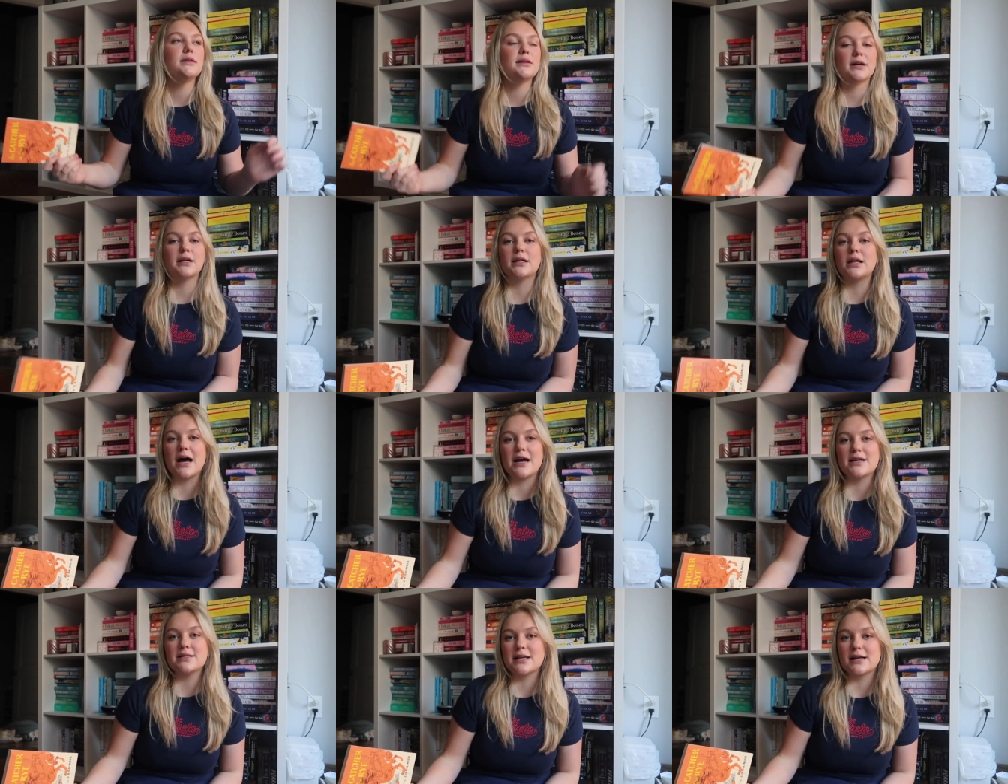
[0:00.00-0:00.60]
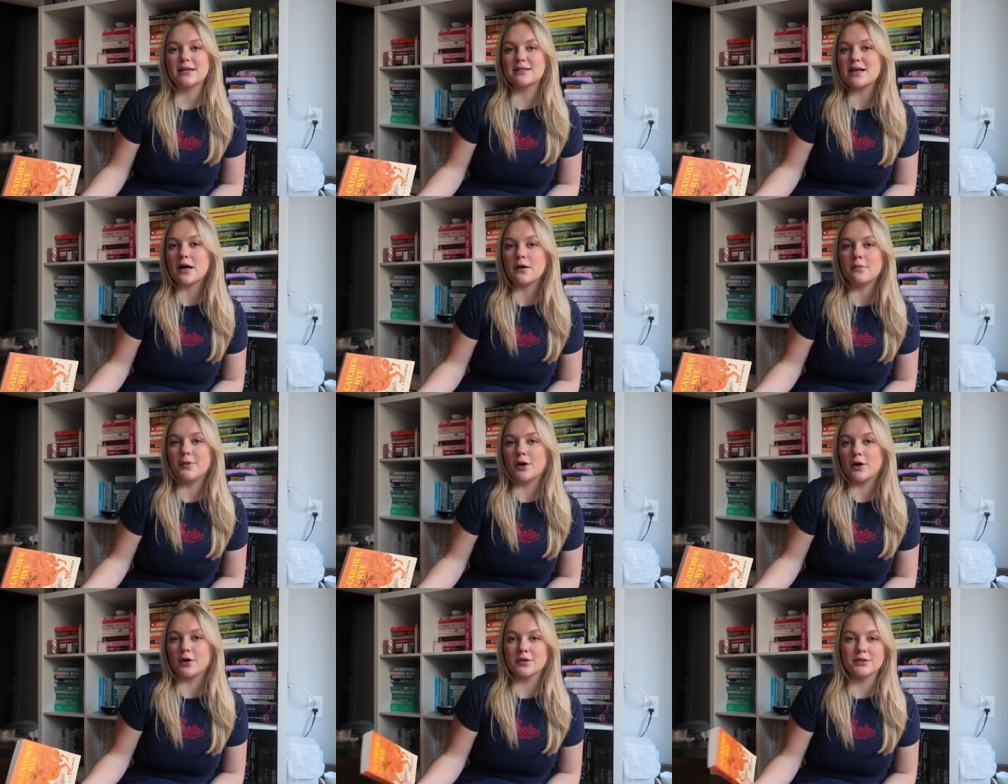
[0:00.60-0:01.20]
the classics
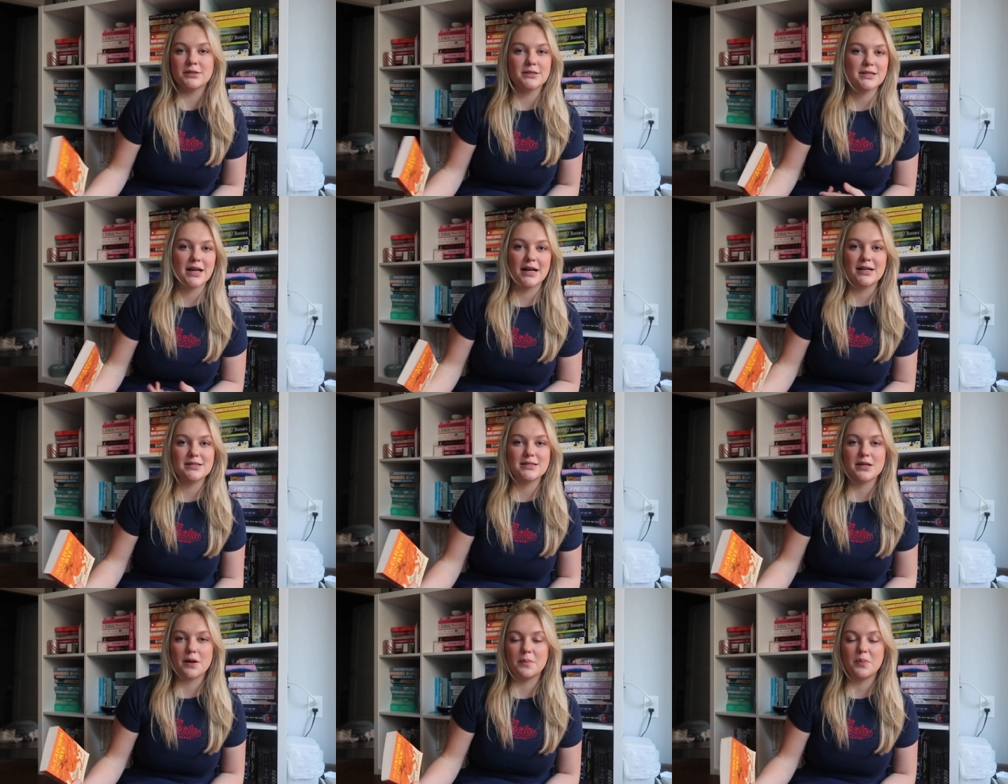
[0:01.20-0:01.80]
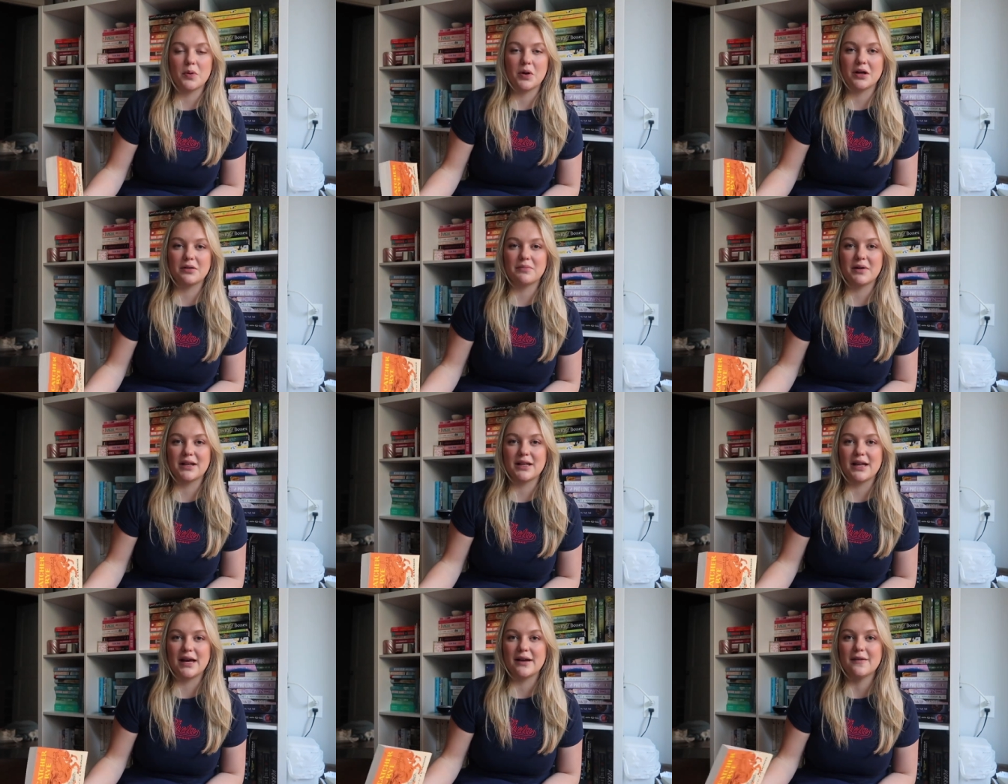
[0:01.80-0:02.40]
at Barnes at some point in
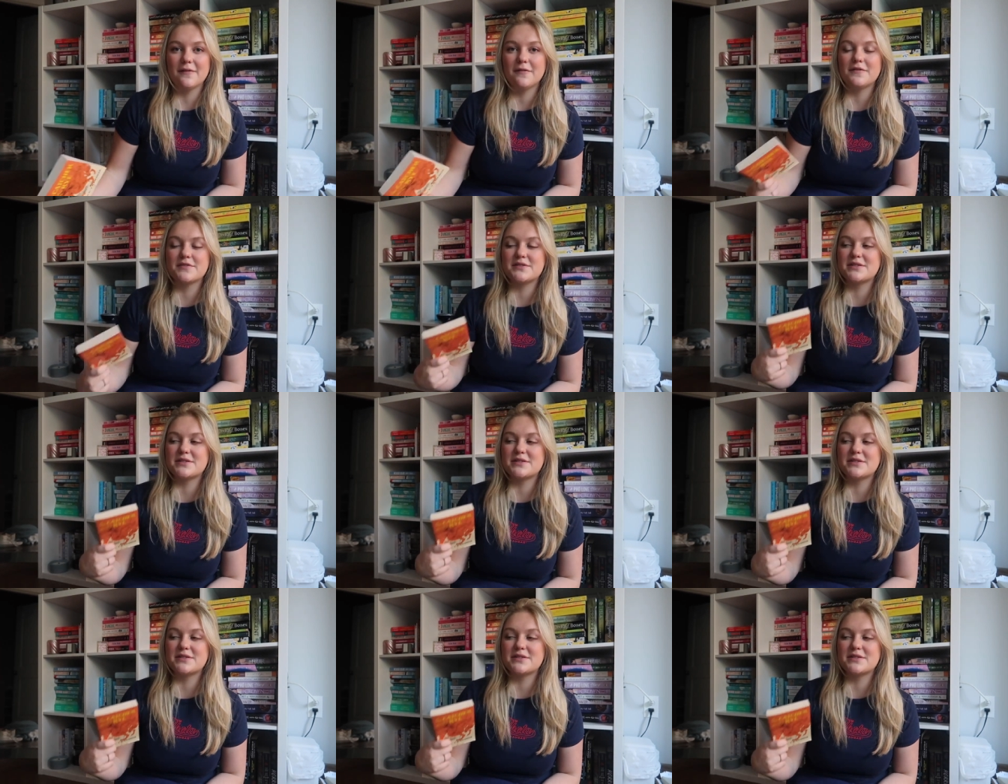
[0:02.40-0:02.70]
my life.